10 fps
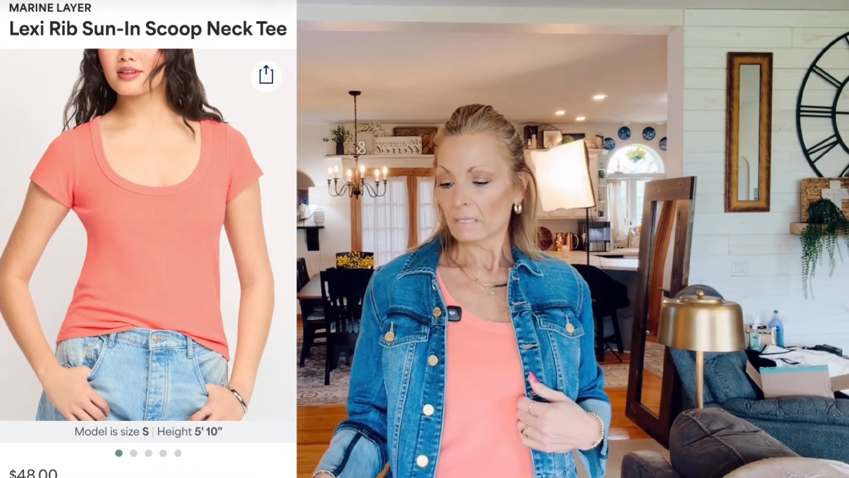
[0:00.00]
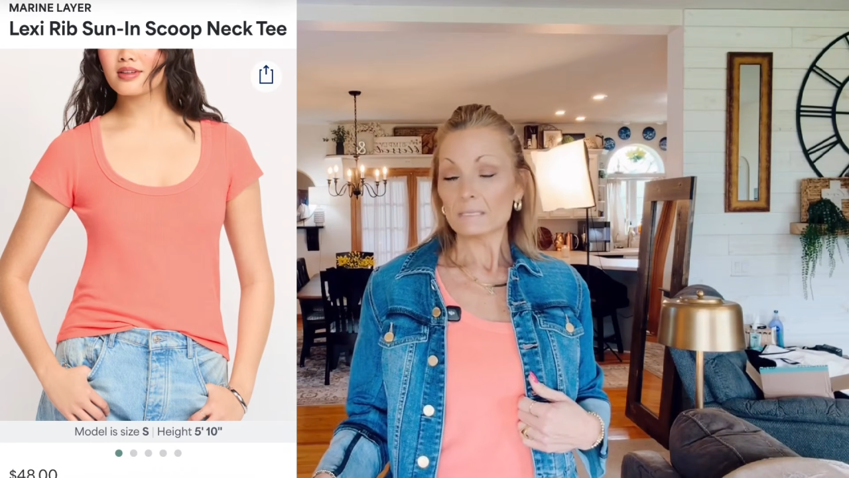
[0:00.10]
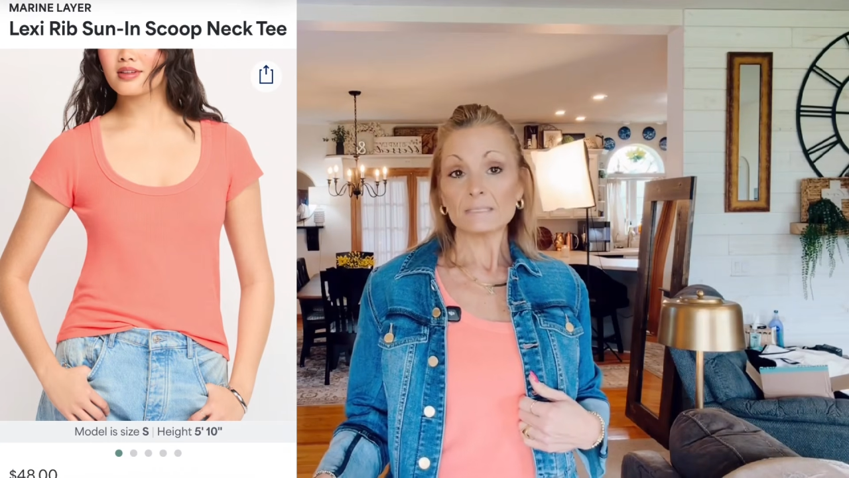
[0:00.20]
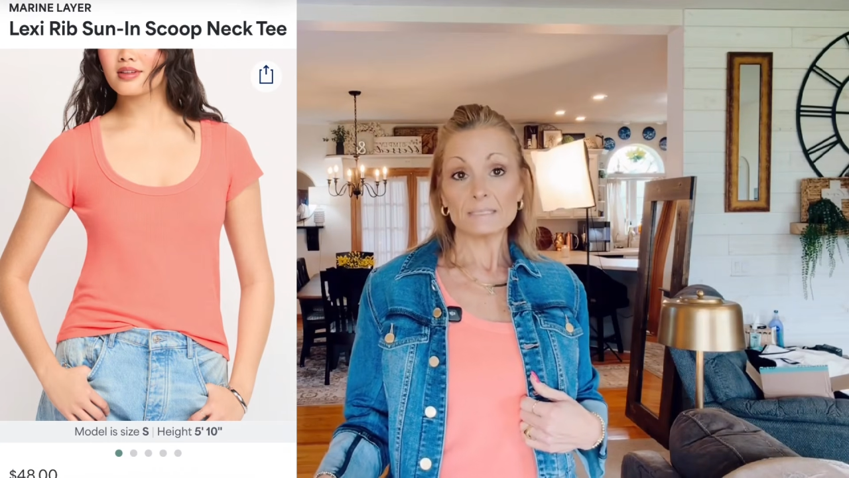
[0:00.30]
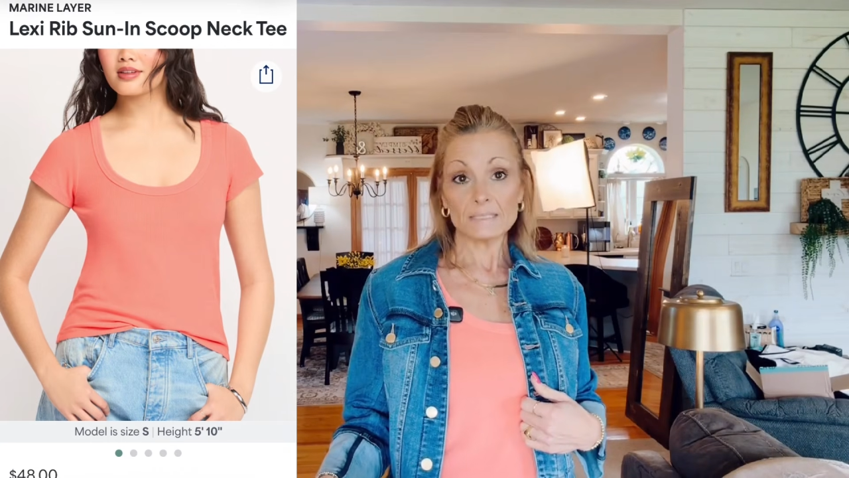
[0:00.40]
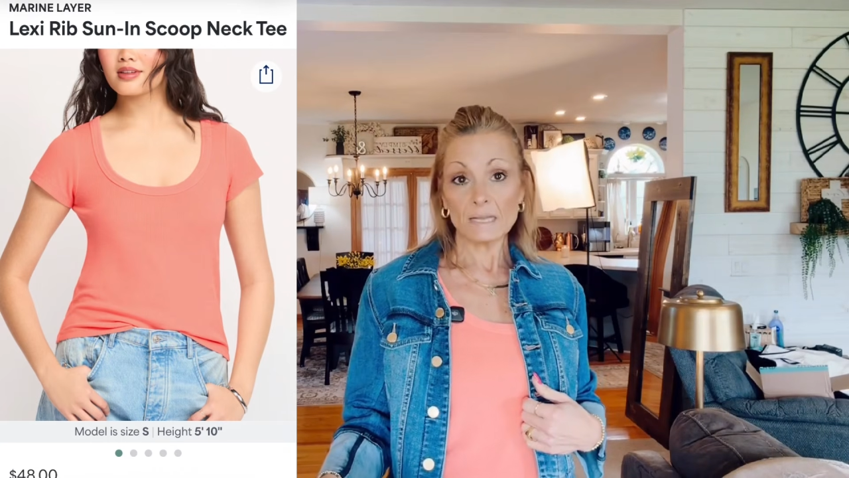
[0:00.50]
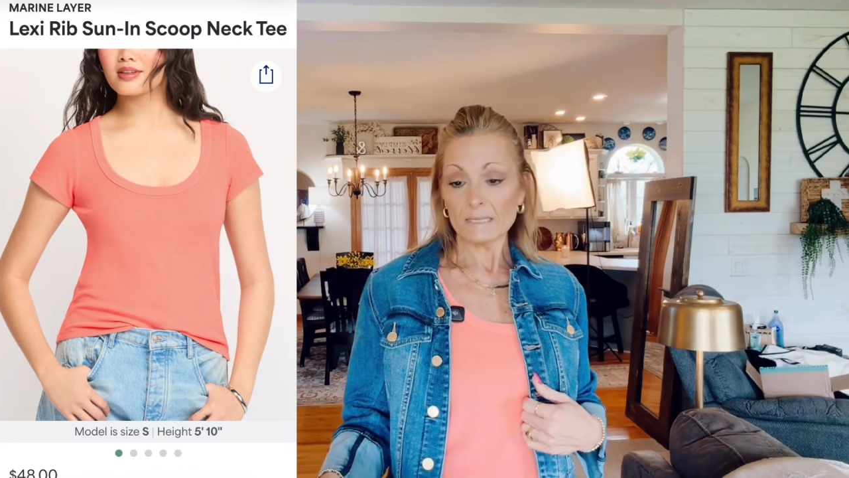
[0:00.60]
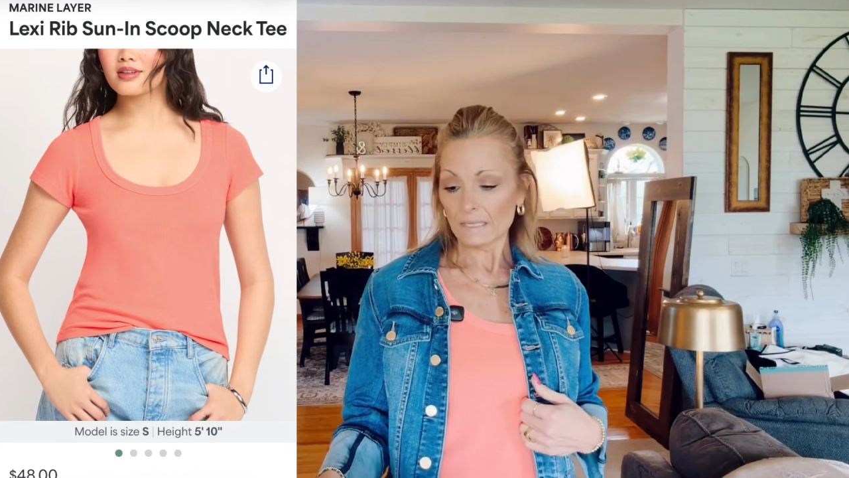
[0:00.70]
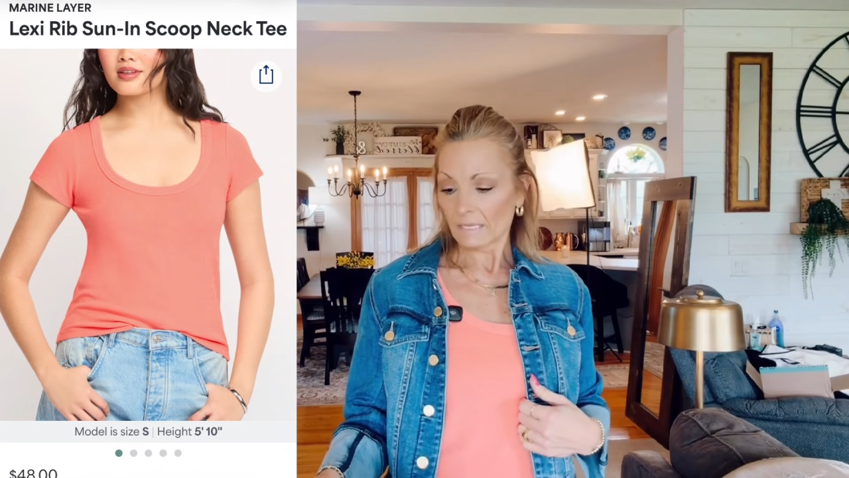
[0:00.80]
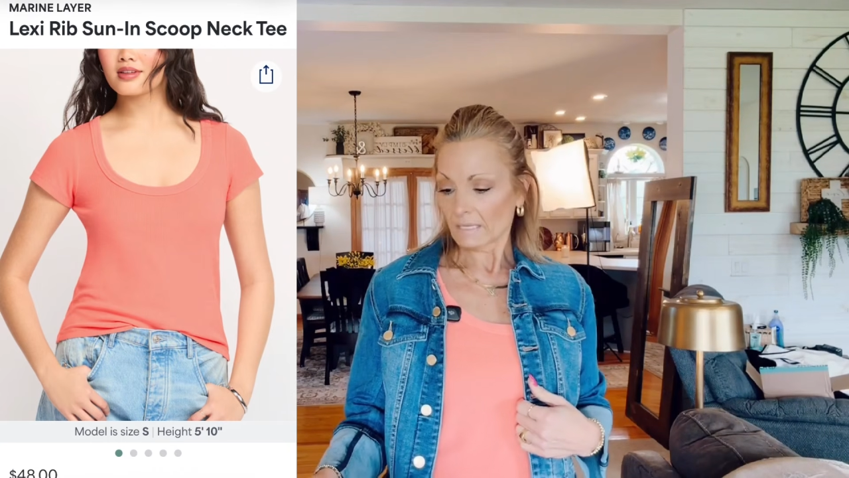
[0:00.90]
Sun
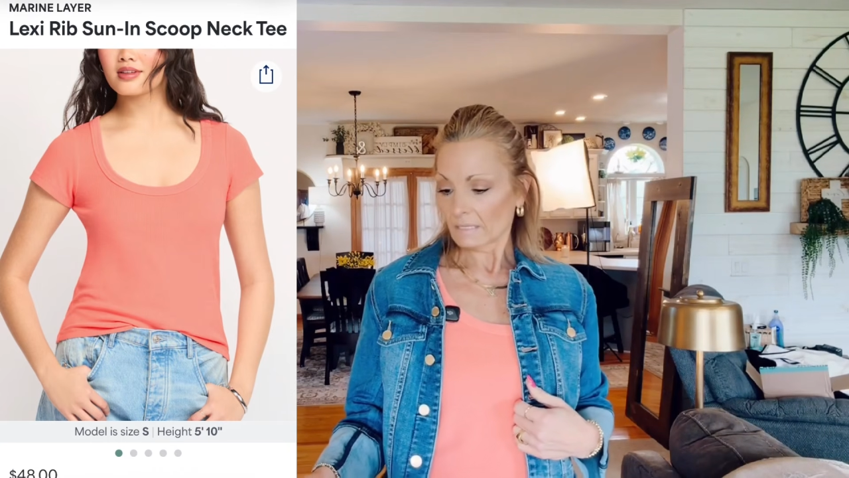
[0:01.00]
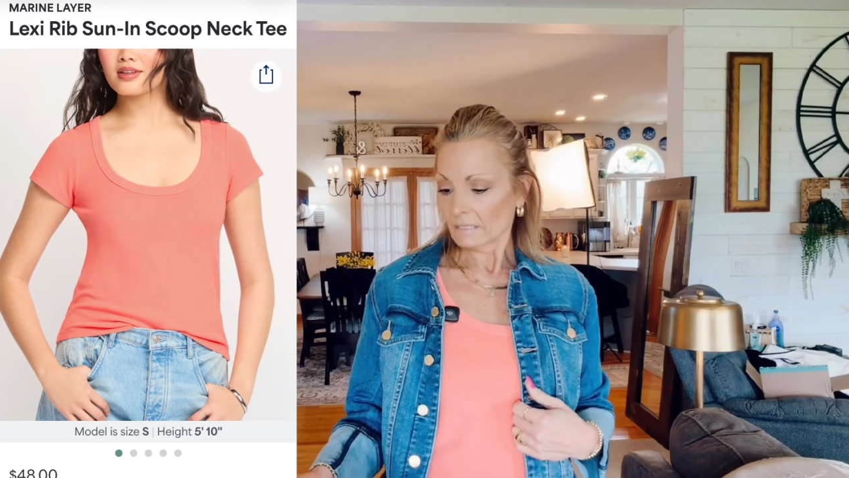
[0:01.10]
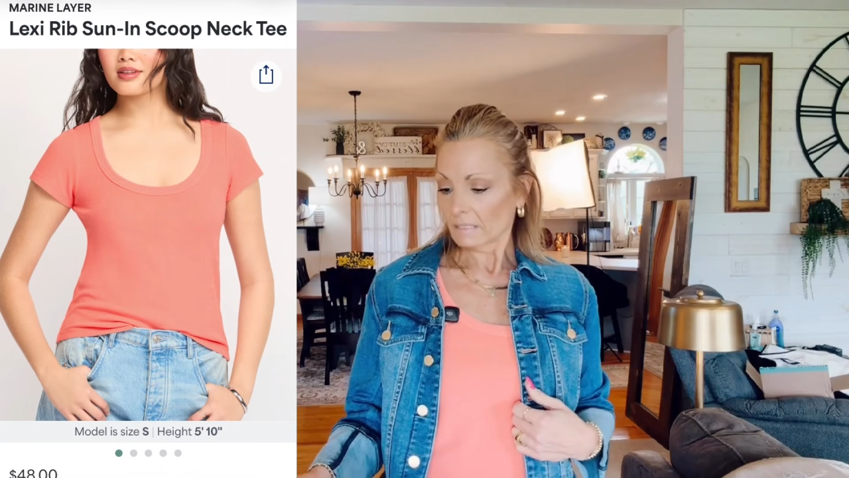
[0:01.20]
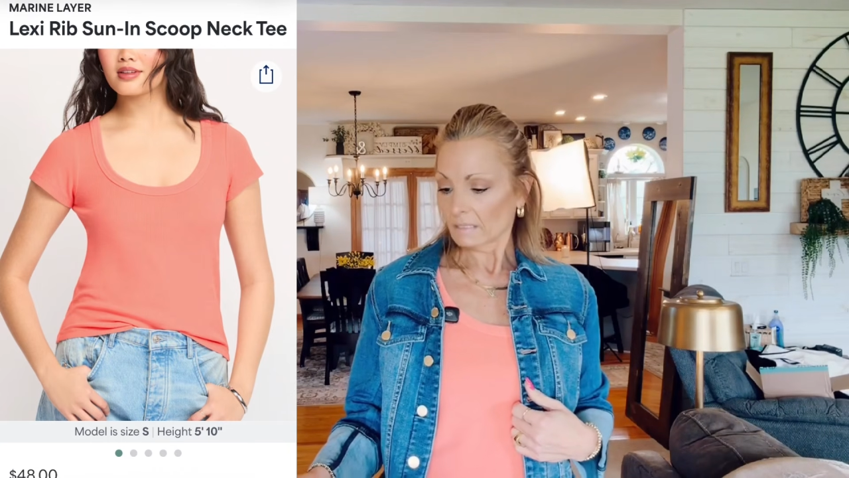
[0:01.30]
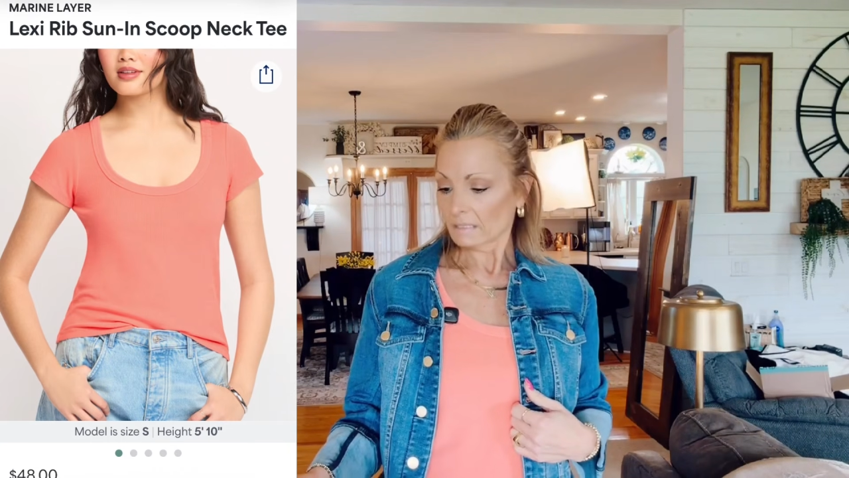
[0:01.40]
In